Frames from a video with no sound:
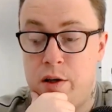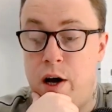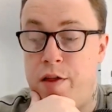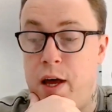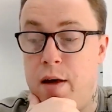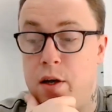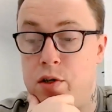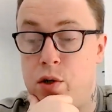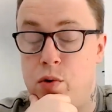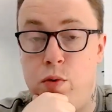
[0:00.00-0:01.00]
I think the
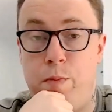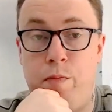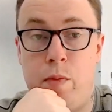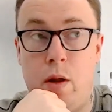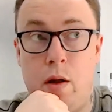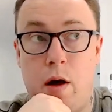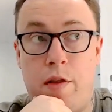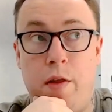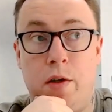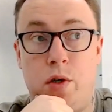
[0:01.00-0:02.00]

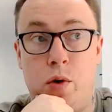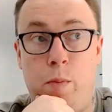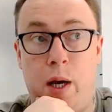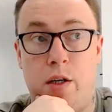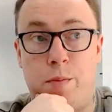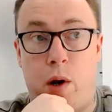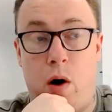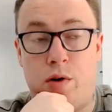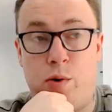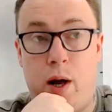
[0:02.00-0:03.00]
two biggest
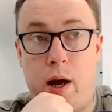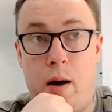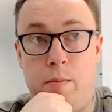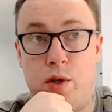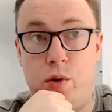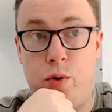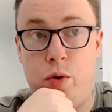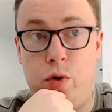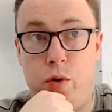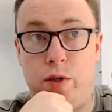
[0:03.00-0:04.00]
blocks when it comes
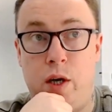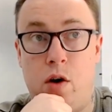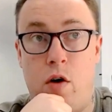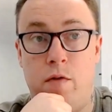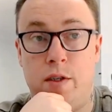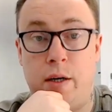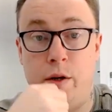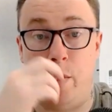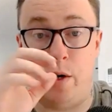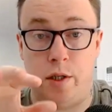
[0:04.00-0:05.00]
to using
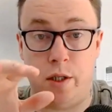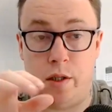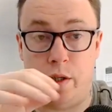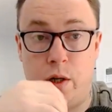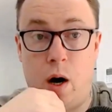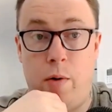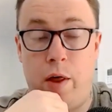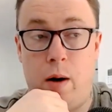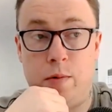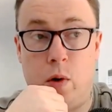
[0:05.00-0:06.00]
conversation hypnosis, just the style
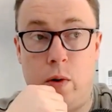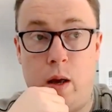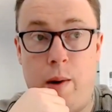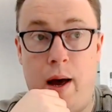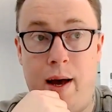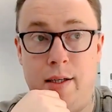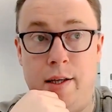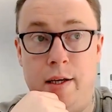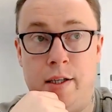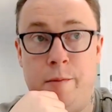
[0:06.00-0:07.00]
that I'm talking about, is
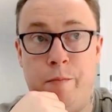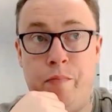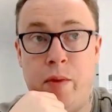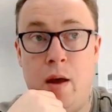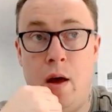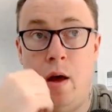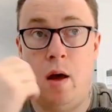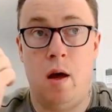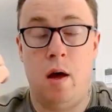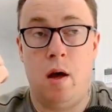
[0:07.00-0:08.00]
this.
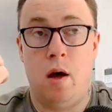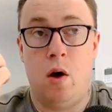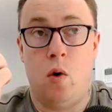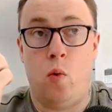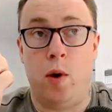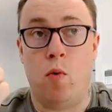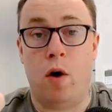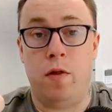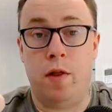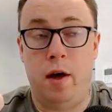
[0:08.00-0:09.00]
We
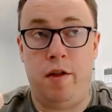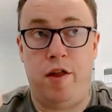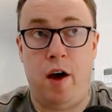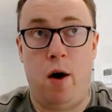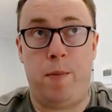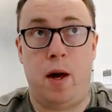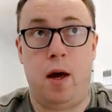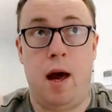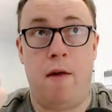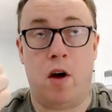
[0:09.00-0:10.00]
want the
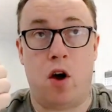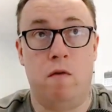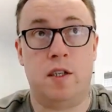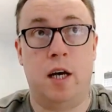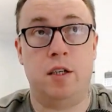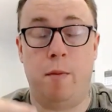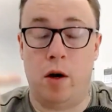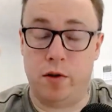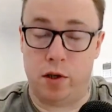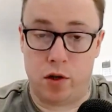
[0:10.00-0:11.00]
therapy and the conversation
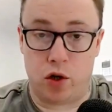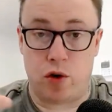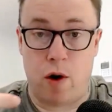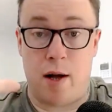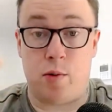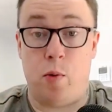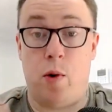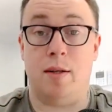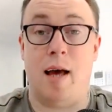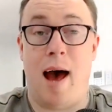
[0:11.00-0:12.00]
hypnosis, the trance, we
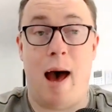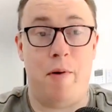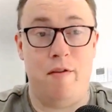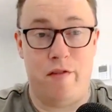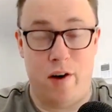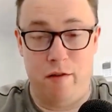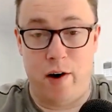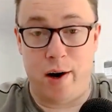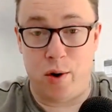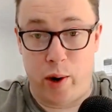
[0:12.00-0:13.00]
want it to happen very,
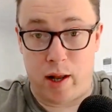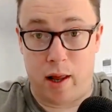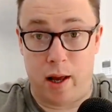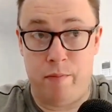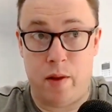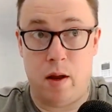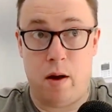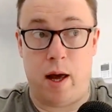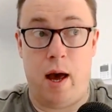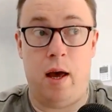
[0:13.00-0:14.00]
very quickly.
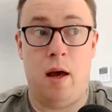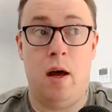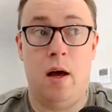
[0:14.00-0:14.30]
Okay.